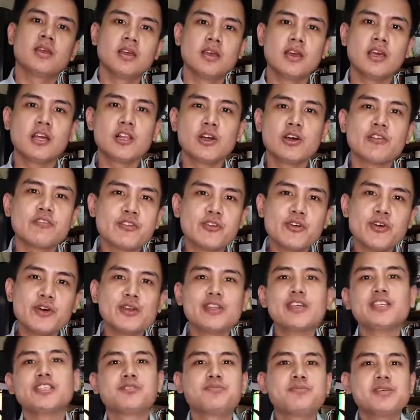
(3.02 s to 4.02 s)
Hello everyone,
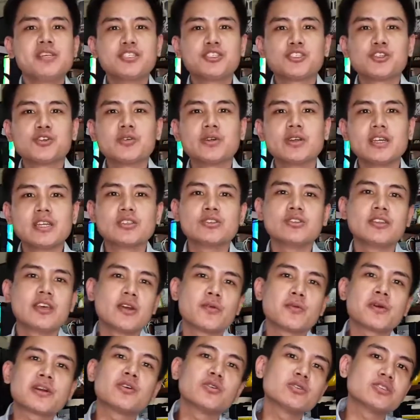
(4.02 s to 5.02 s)
it's me Joey, and today
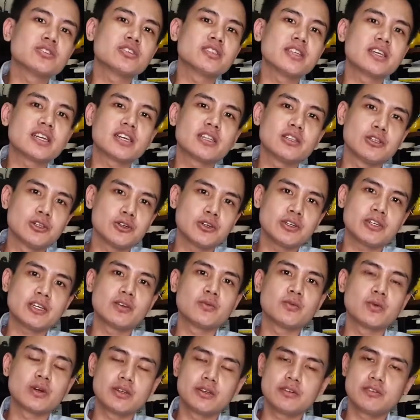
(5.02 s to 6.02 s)
we're going to take a look at
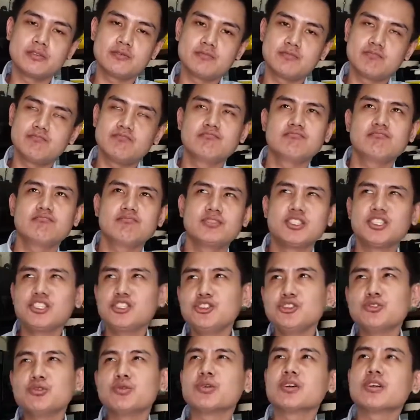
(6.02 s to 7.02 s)
one of the
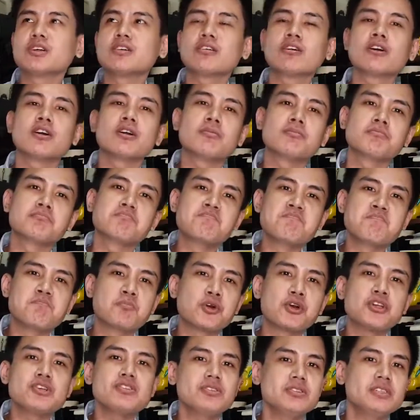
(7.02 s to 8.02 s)
newer or
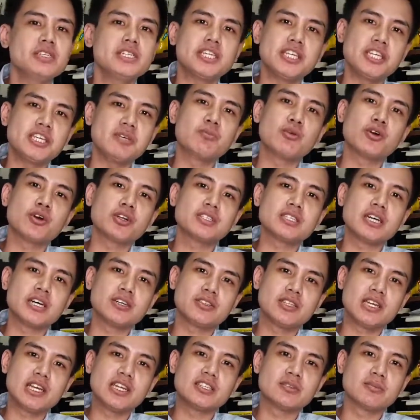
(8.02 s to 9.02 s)
more unique keyboards out
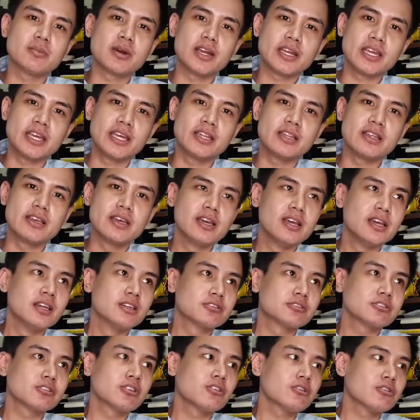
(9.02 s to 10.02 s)
there in the market.
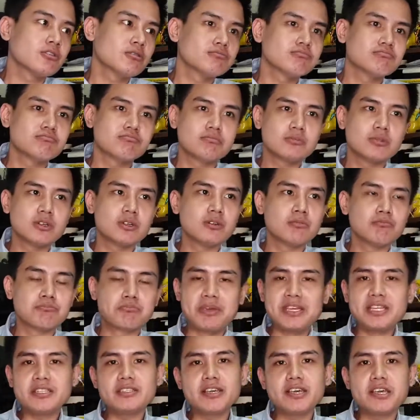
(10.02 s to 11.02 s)
So,
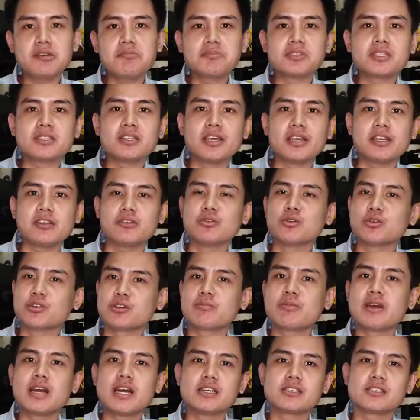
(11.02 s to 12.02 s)
big names like Cooler
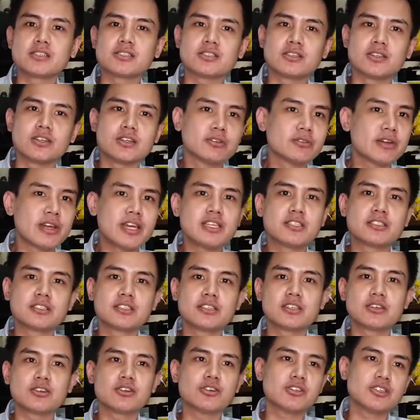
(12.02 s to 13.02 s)
Master,
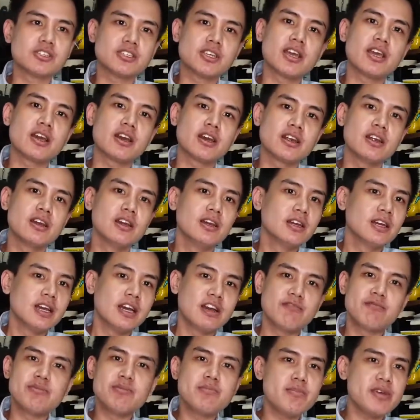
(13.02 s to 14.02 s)
Razer, Corsair
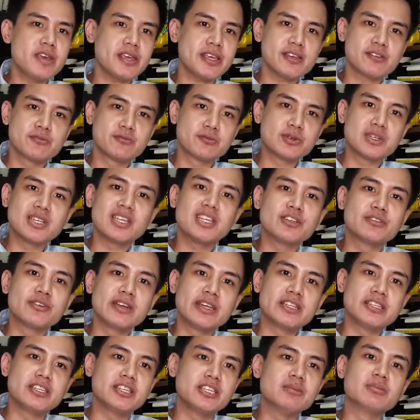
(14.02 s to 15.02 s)
have been making really
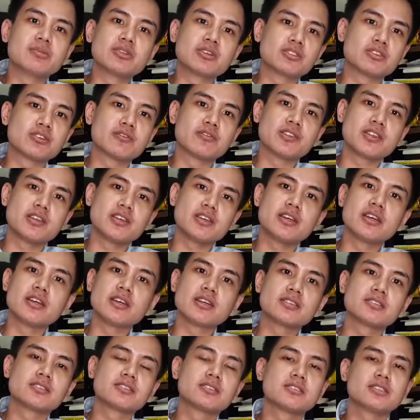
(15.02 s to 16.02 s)
great keyboards over the
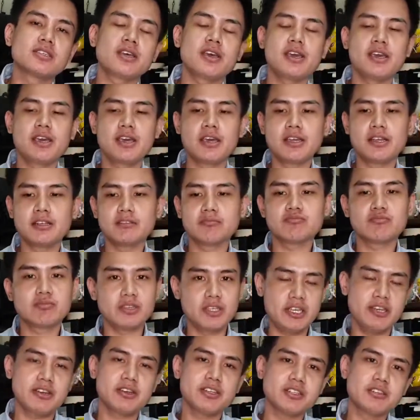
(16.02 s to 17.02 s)
years. And
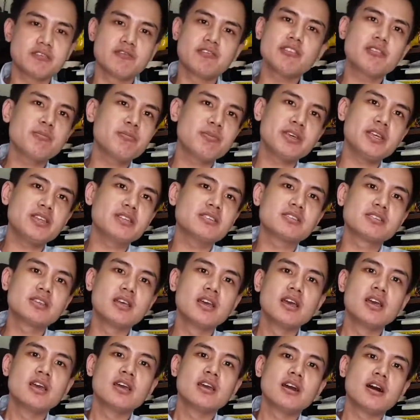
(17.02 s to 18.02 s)
here in the Philippines,
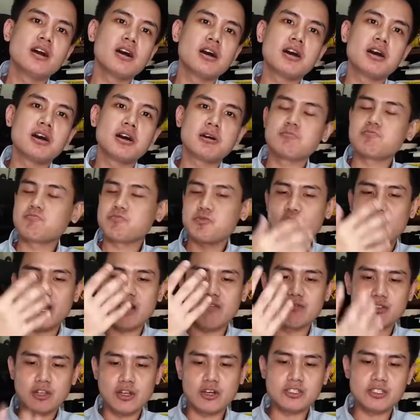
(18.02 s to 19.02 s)
you
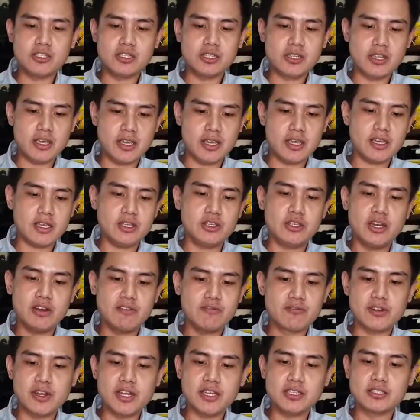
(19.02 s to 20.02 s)
have Logitech, you
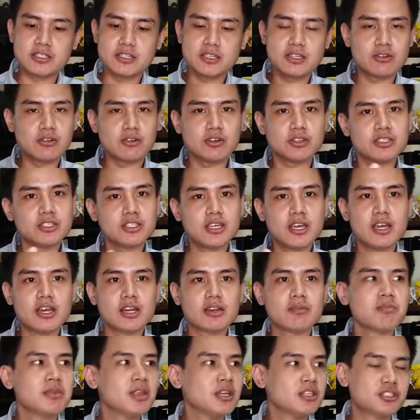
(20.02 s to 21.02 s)
have Razer,
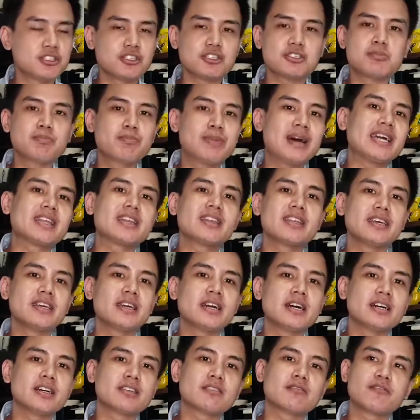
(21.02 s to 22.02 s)
Corsair, just battling
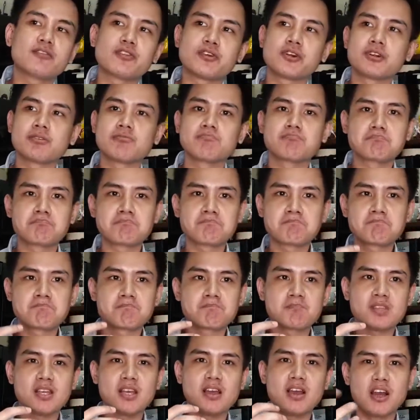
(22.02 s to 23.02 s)
out for
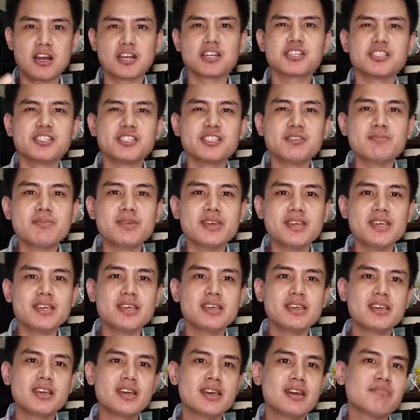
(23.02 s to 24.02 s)

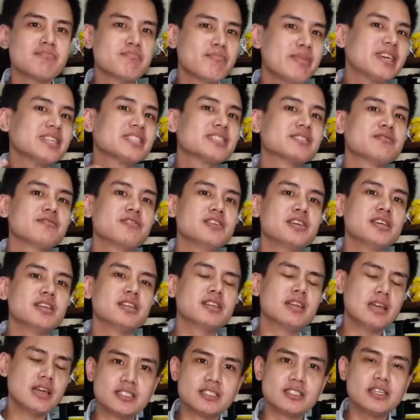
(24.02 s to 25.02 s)
RGB, best feel,
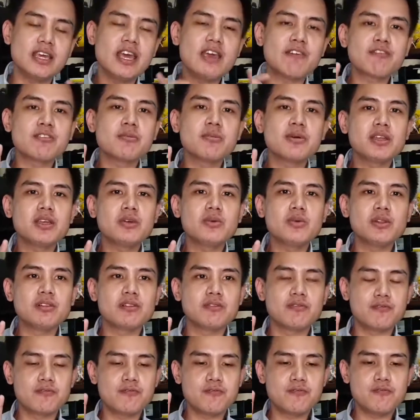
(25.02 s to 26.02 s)
and everybody will
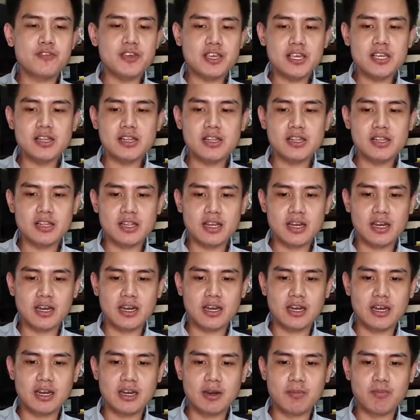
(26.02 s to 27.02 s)
feel
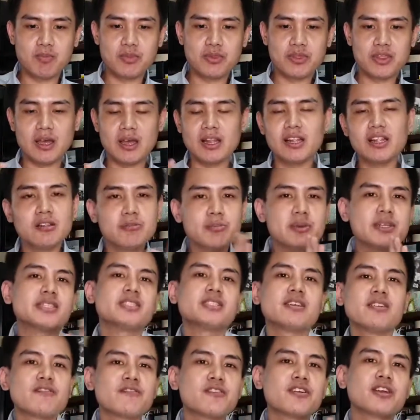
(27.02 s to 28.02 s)
a little bit
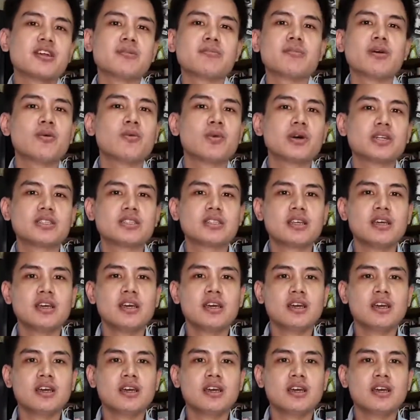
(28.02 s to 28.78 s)
different about what